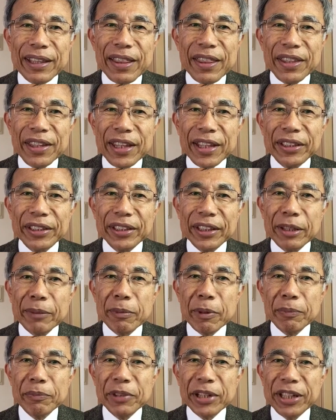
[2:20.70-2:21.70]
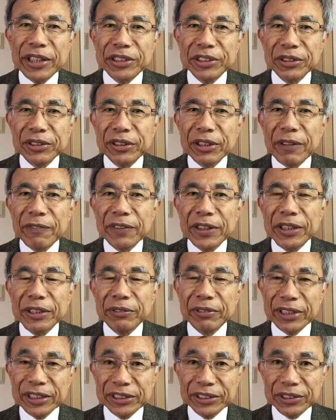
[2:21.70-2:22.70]
The entire population of
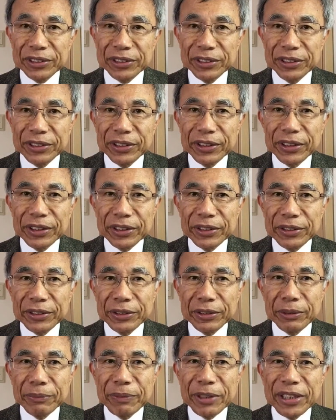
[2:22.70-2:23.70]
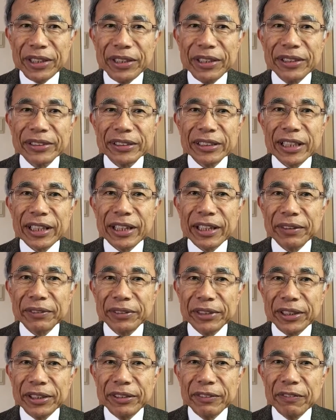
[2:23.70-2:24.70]
interest could be
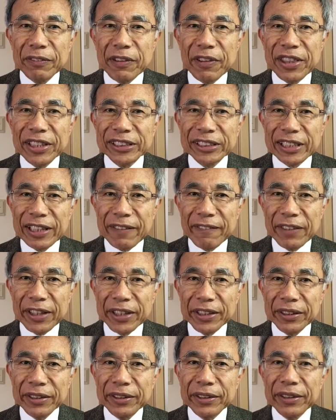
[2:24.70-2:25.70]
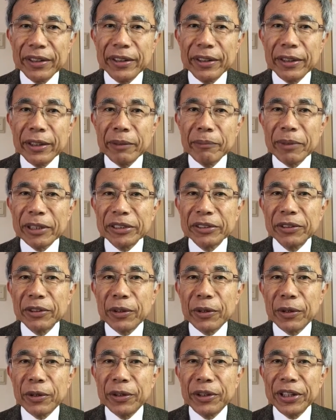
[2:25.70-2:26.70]
selected for the survey, but
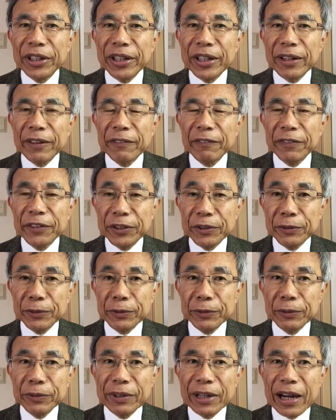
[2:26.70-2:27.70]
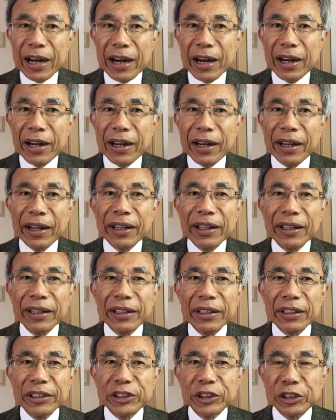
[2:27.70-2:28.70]
only a few are
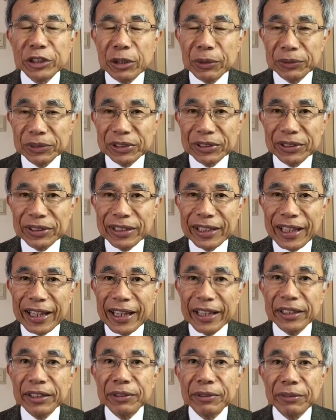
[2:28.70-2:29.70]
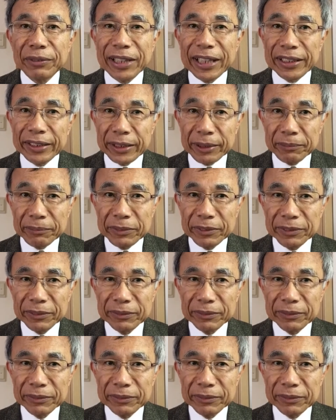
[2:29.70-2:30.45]
chosen at random.